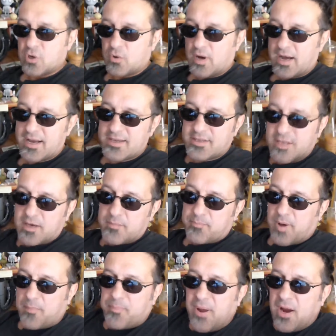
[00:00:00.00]
Oh,
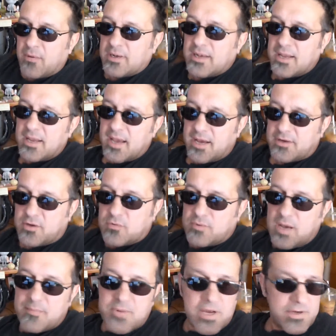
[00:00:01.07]
apparently,
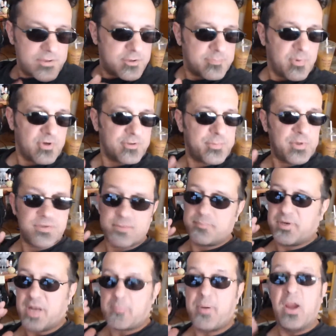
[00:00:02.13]
I'm not a sports person,
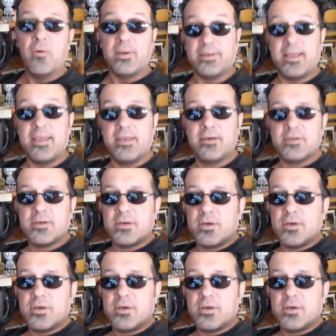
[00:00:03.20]
but apparently,